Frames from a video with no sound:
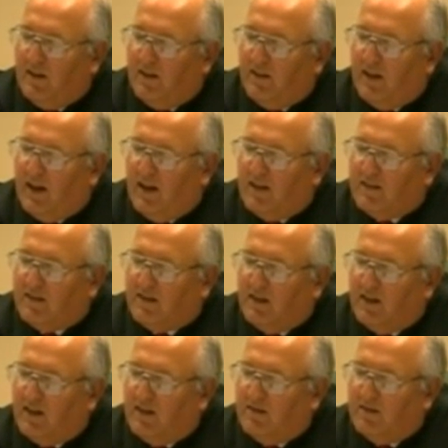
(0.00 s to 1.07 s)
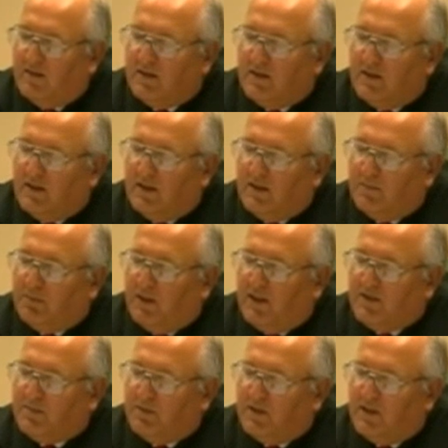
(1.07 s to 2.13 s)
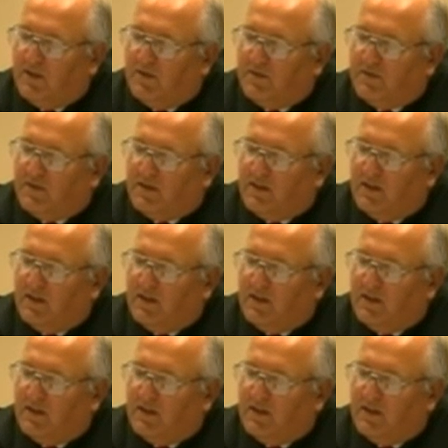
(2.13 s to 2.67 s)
that uh, placement of